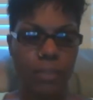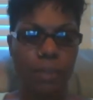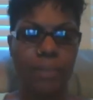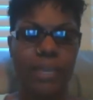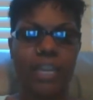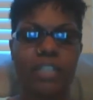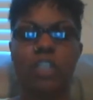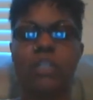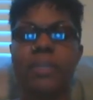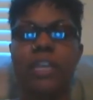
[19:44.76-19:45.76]
Because
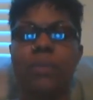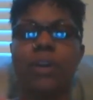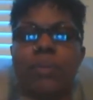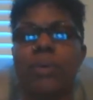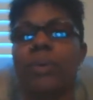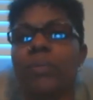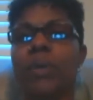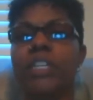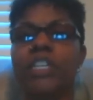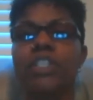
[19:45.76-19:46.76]
ultimately what we're
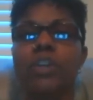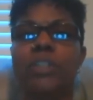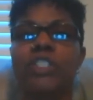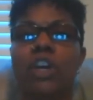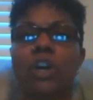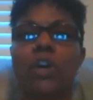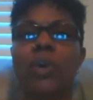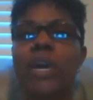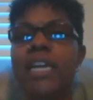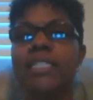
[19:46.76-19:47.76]
wanting to do is go
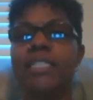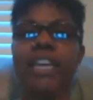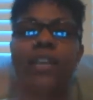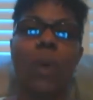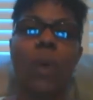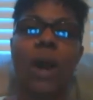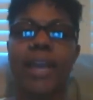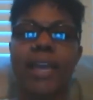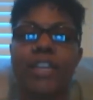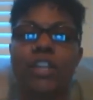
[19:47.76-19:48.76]
10
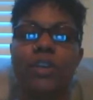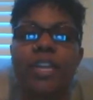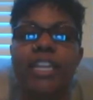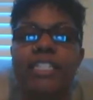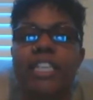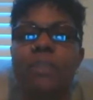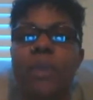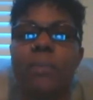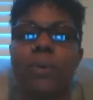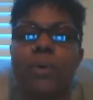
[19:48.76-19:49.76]
wide, getting 10
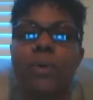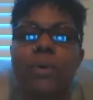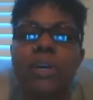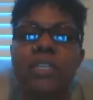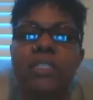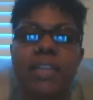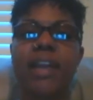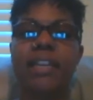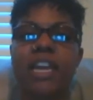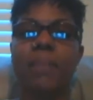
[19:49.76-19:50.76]
people
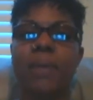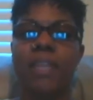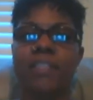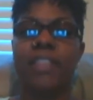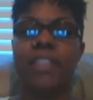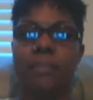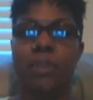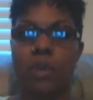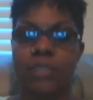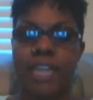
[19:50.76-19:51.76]
signed up and let them
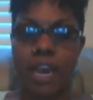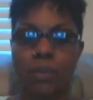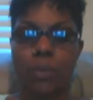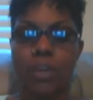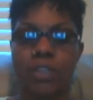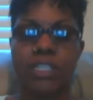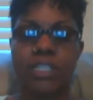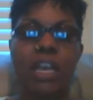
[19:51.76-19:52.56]
go downwards.